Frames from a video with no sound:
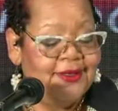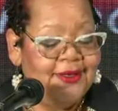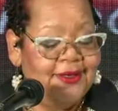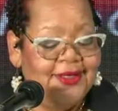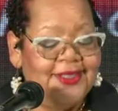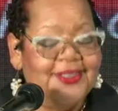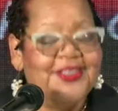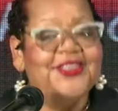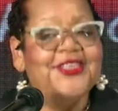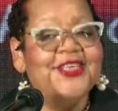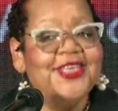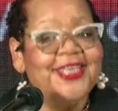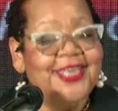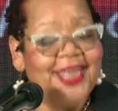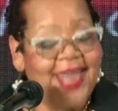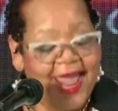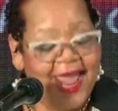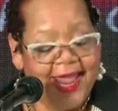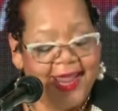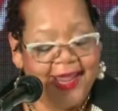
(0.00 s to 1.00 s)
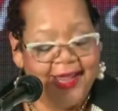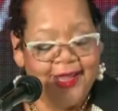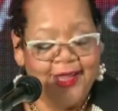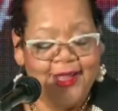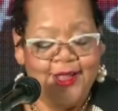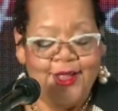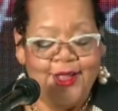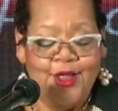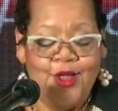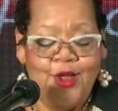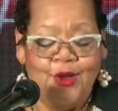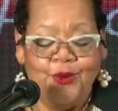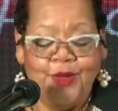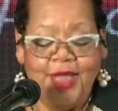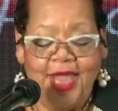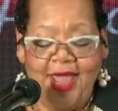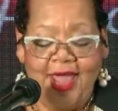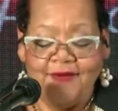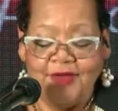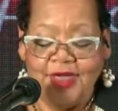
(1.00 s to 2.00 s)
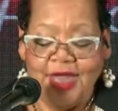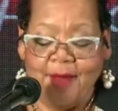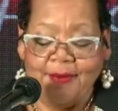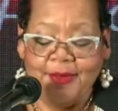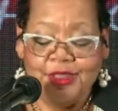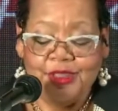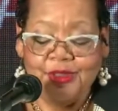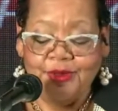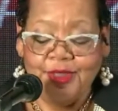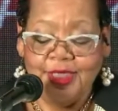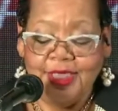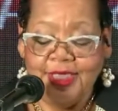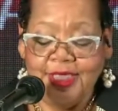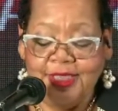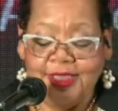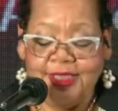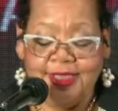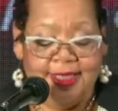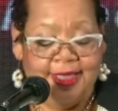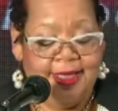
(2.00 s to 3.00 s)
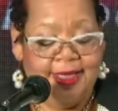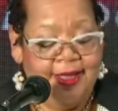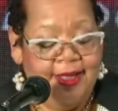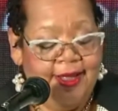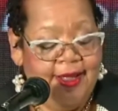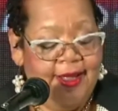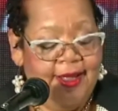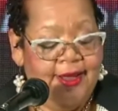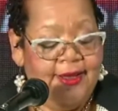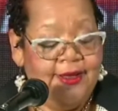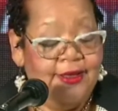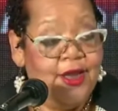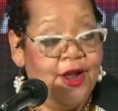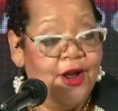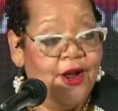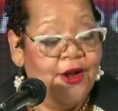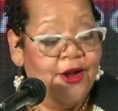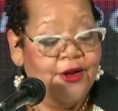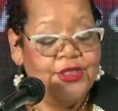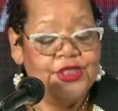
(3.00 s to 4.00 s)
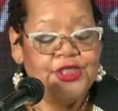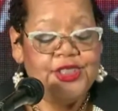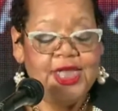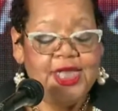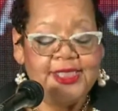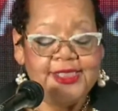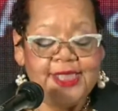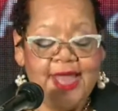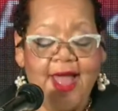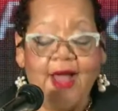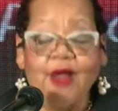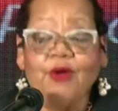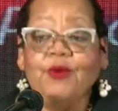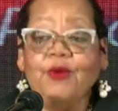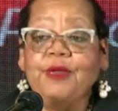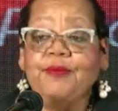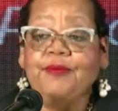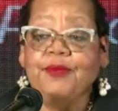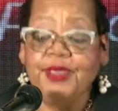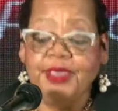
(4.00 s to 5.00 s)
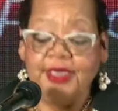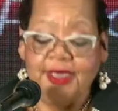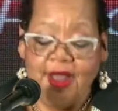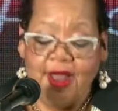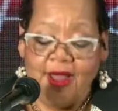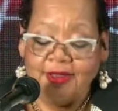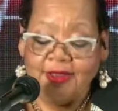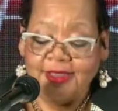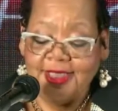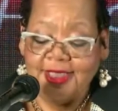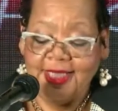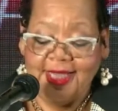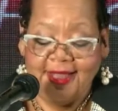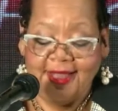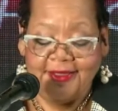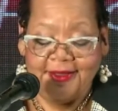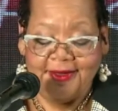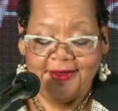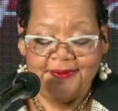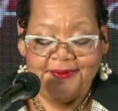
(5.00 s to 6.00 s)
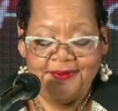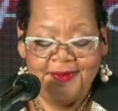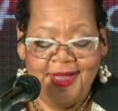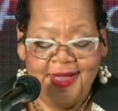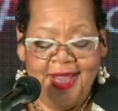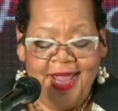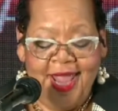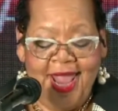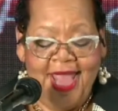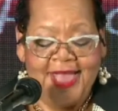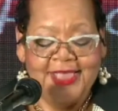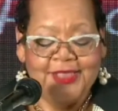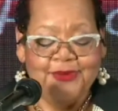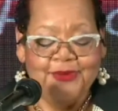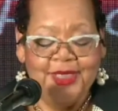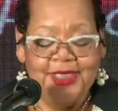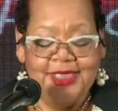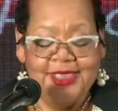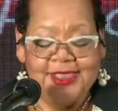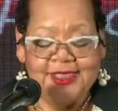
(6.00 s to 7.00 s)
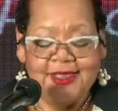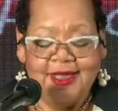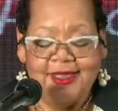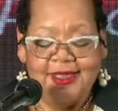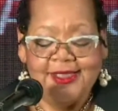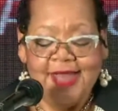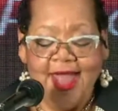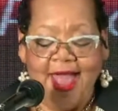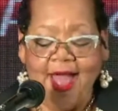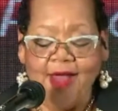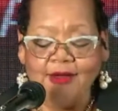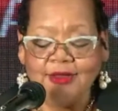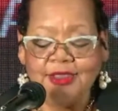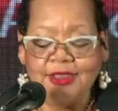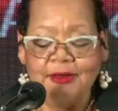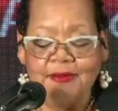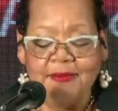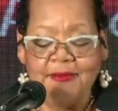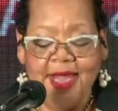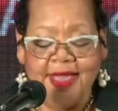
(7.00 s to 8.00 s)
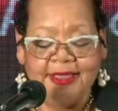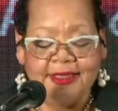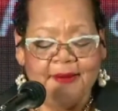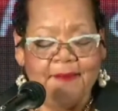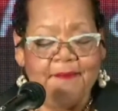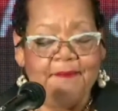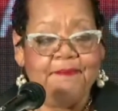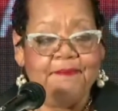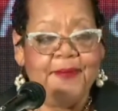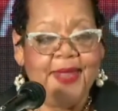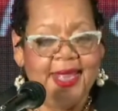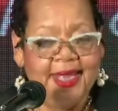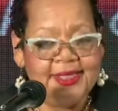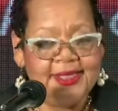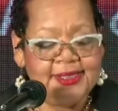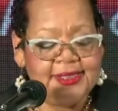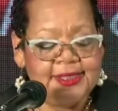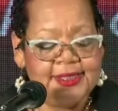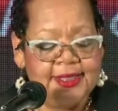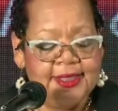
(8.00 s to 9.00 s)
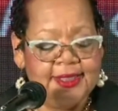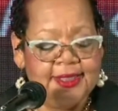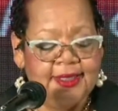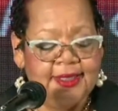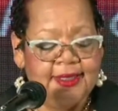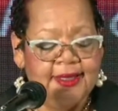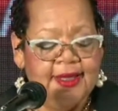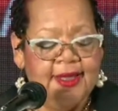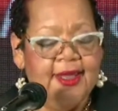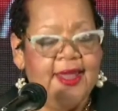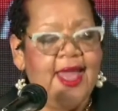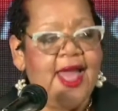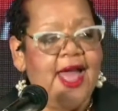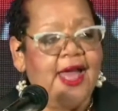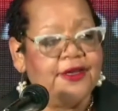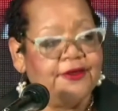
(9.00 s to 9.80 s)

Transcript: Today, we have an opportunity to learn just how we put it all together as we discuss how to make the best out of